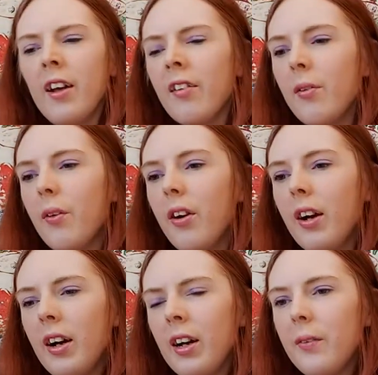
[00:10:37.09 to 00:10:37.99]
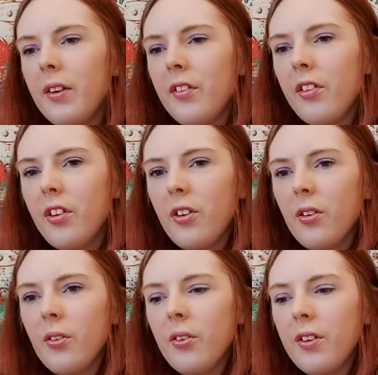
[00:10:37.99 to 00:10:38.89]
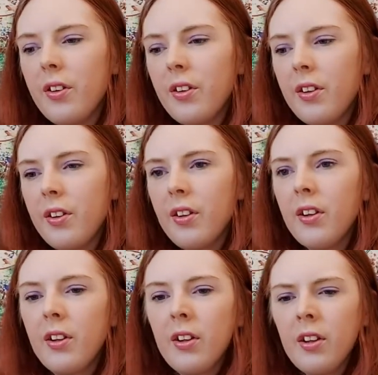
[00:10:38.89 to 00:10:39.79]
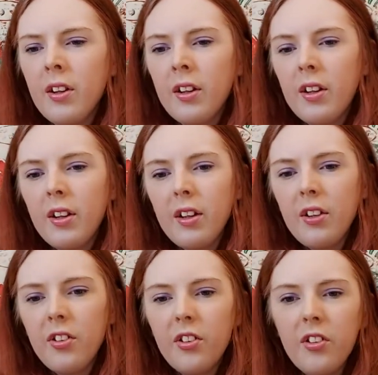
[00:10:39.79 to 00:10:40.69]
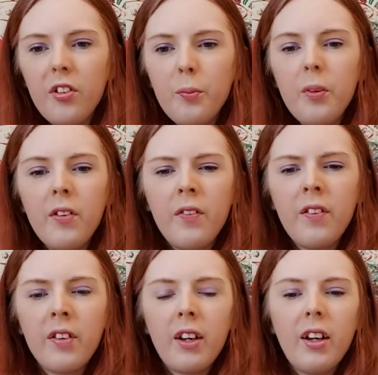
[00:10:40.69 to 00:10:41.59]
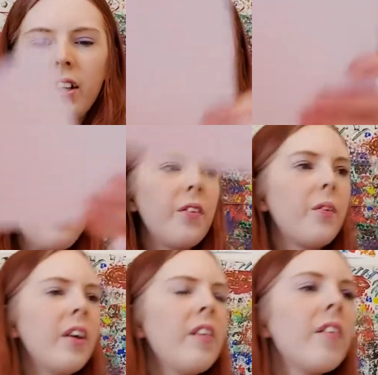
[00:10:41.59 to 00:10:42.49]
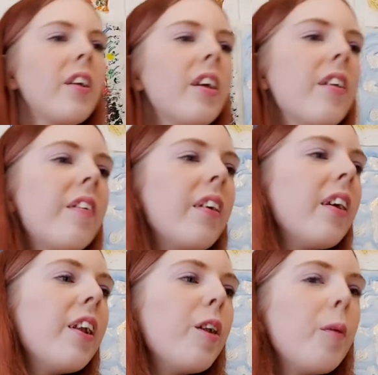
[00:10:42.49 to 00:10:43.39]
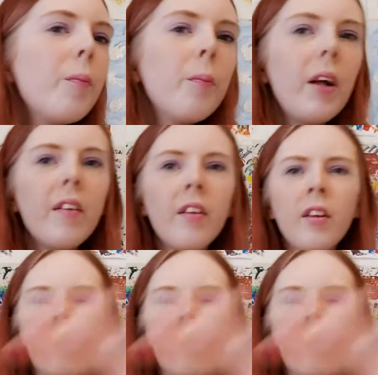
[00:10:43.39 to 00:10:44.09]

So what I will do is just move this card out of the way so you can see a little bit better,